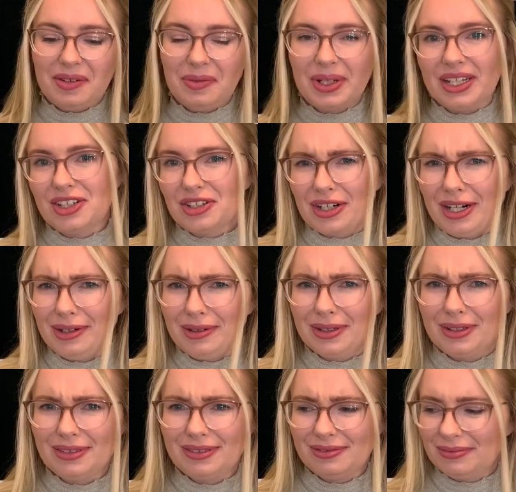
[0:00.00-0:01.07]
we can try it
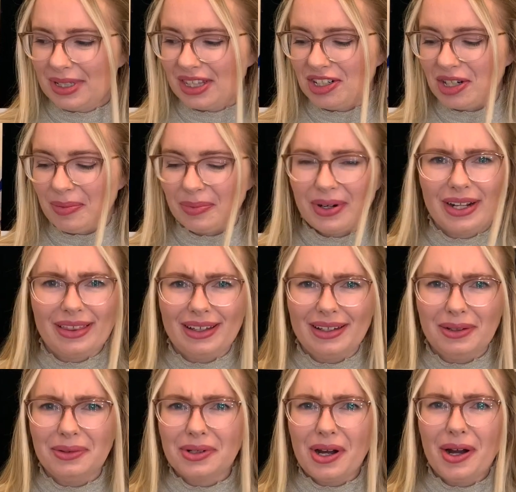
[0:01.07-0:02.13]
on with the jumper. I think
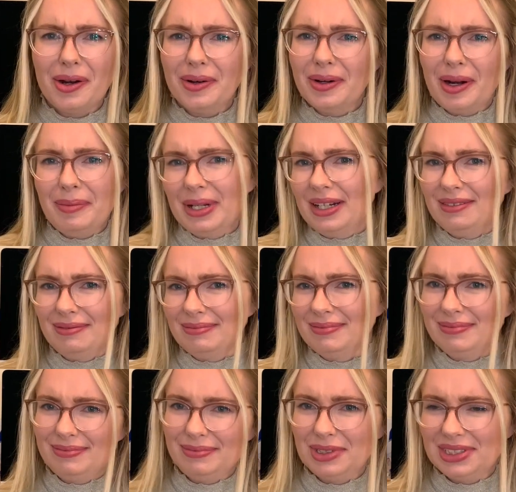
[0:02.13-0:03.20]
it will go. I mean,
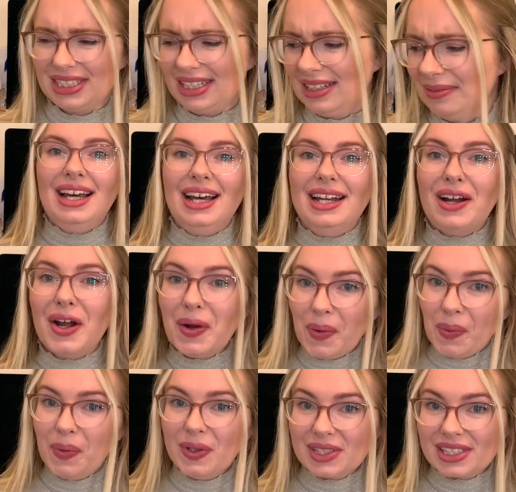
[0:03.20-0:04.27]
we'll see. And I
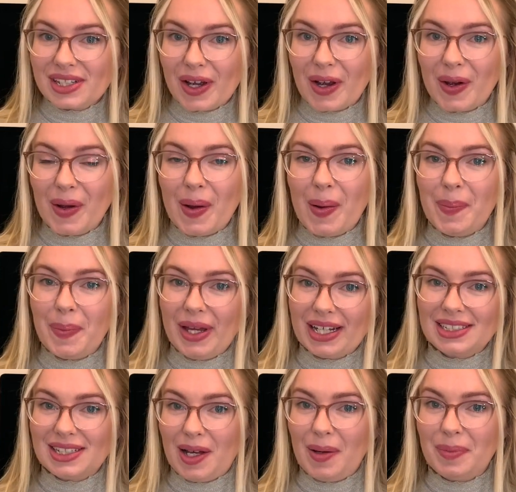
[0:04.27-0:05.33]
also
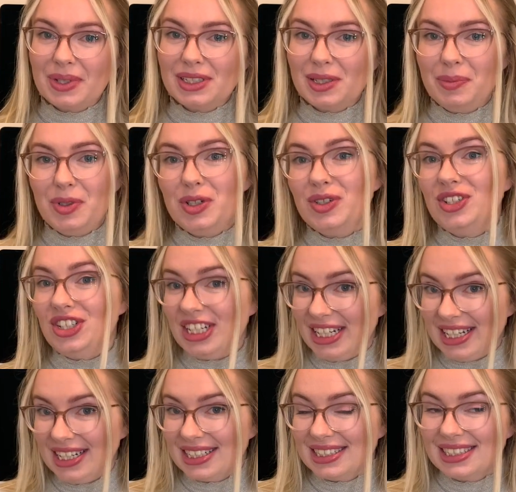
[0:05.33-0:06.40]
picked up some new
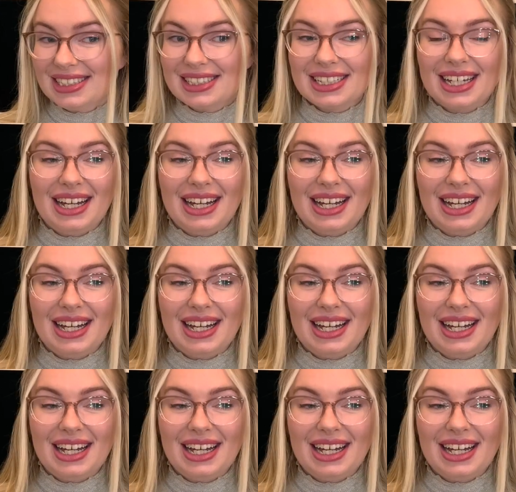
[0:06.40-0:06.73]
jeans.